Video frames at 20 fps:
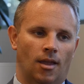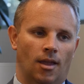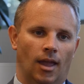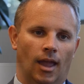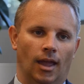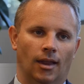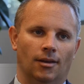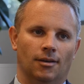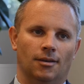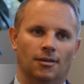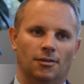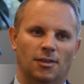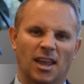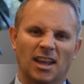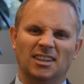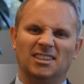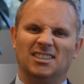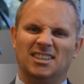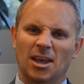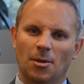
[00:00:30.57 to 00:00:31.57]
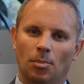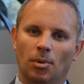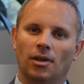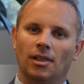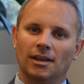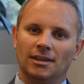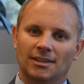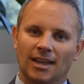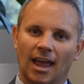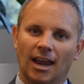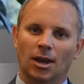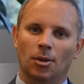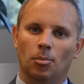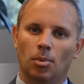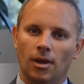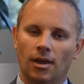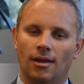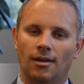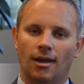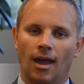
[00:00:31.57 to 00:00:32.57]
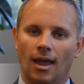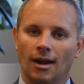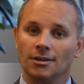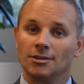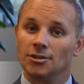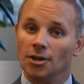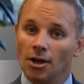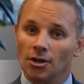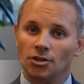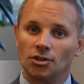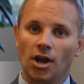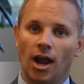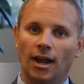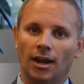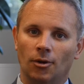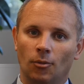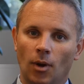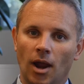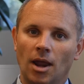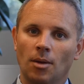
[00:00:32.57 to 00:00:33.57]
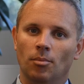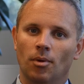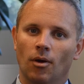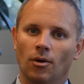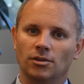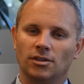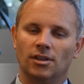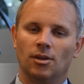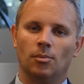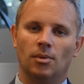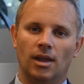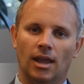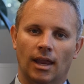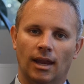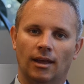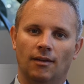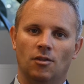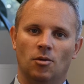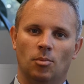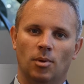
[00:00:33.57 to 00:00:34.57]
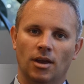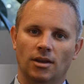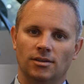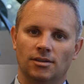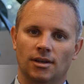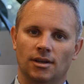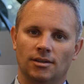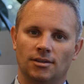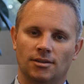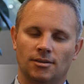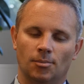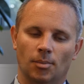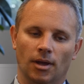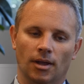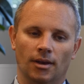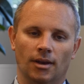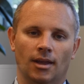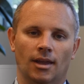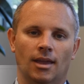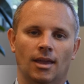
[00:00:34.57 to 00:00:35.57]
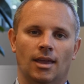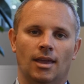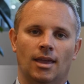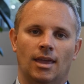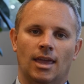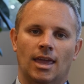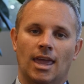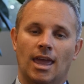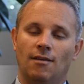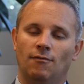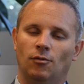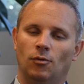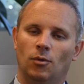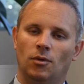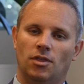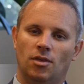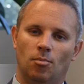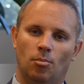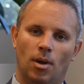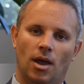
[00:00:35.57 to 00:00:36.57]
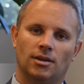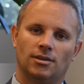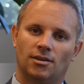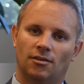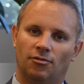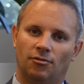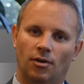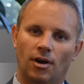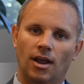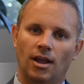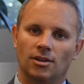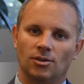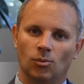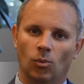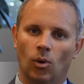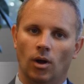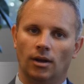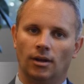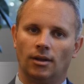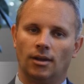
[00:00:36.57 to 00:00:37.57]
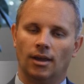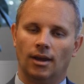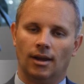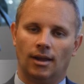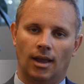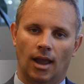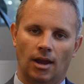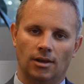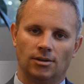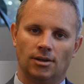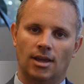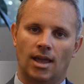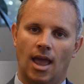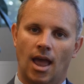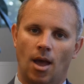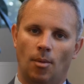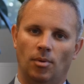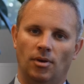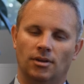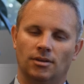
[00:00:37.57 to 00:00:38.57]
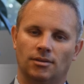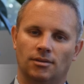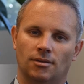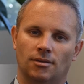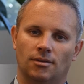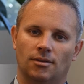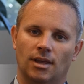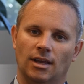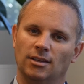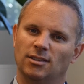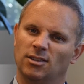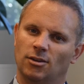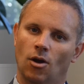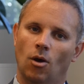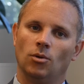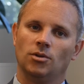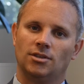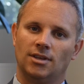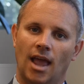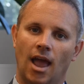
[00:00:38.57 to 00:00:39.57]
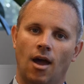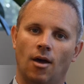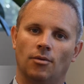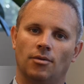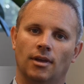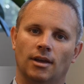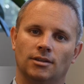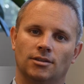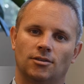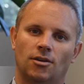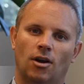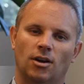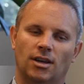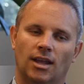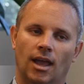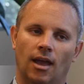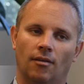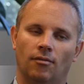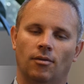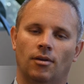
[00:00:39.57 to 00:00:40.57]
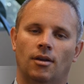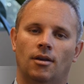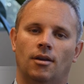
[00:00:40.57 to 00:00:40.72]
And things typically tend to be kind of sunshine and rainbows at the beginning of the business, but even with the best of friends, what can occasionally happen is things go south. They start to have